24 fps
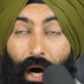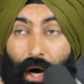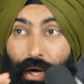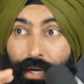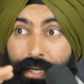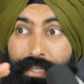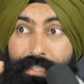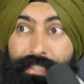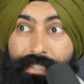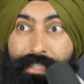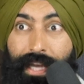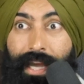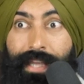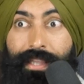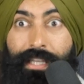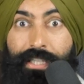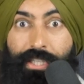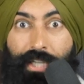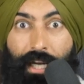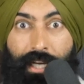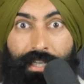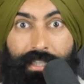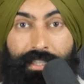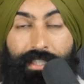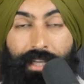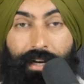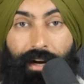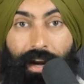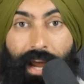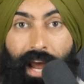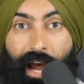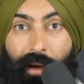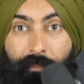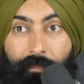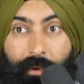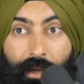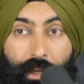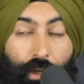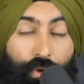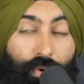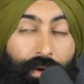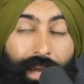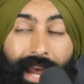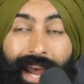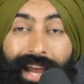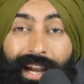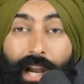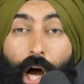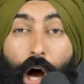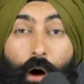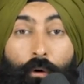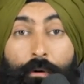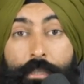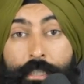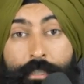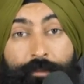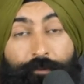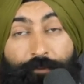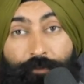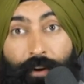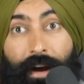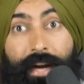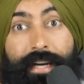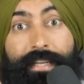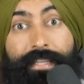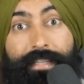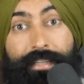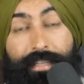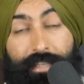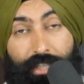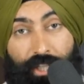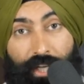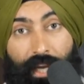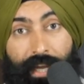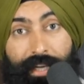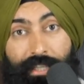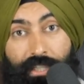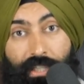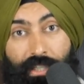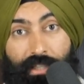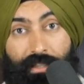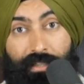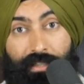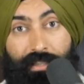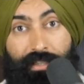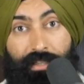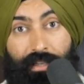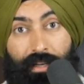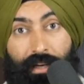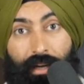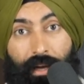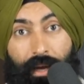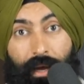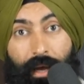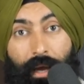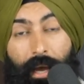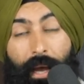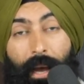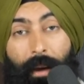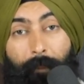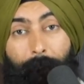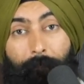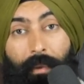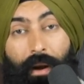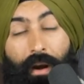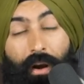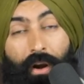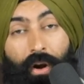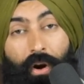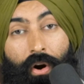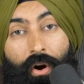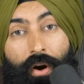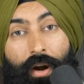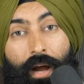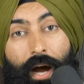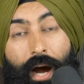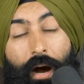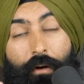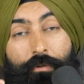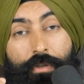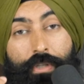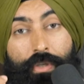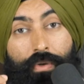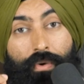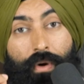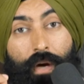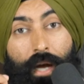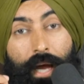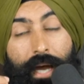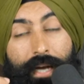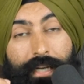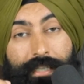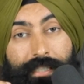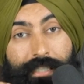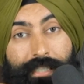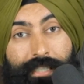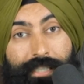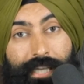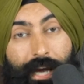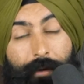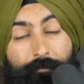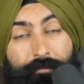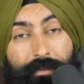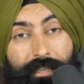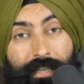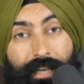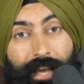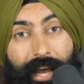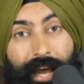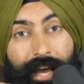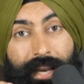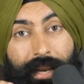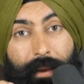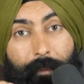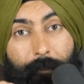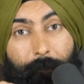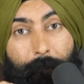Understand the changes that are happening. You can't always fight the changes, but learn how to accept and